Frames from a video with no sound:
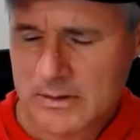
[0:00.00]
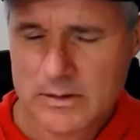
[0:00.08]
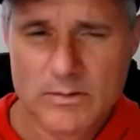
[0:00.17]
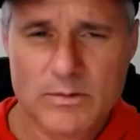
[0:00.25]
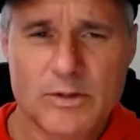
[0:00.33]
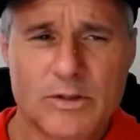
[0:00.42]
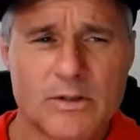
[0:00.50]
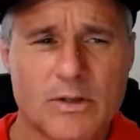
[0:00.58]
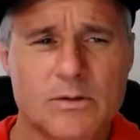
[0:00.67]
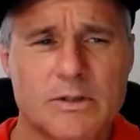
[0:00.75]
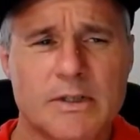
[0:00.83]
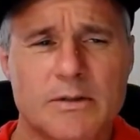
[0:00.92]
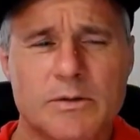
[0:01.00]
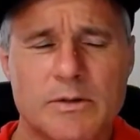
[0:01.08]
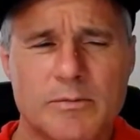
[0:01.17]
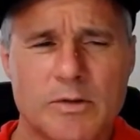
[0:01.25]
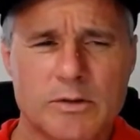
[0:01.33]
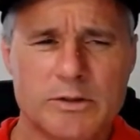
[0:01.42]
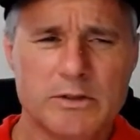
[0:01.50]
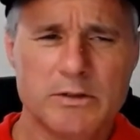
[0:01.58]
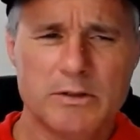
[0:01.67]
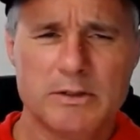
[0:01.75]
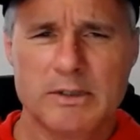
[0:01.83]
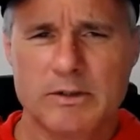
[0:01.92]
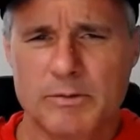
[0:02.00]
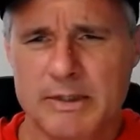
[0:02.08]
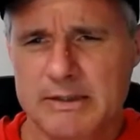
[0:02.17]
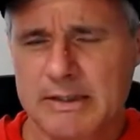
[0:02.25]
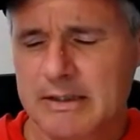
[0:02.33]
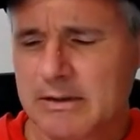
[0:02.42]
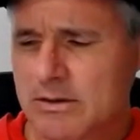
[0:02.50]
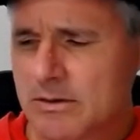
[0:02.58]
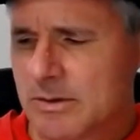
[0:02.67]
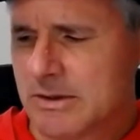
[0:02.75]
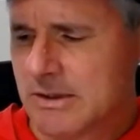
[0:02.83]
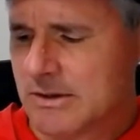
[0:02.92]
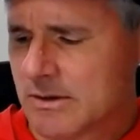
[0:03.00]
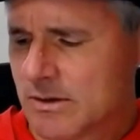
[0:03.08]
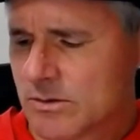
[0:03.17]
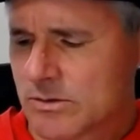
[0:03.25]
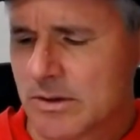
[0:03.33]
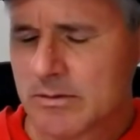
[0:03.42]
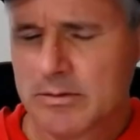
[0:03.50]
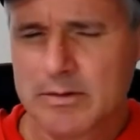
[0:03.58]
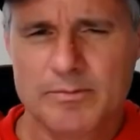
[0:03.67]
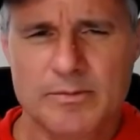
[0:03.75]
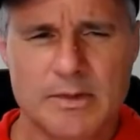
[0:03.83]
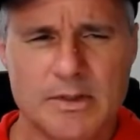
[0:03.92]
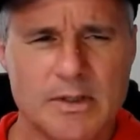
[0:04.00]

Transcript: So when you're in the hotel room, of course you can do this at the race site too, but it's easier in the hotel room.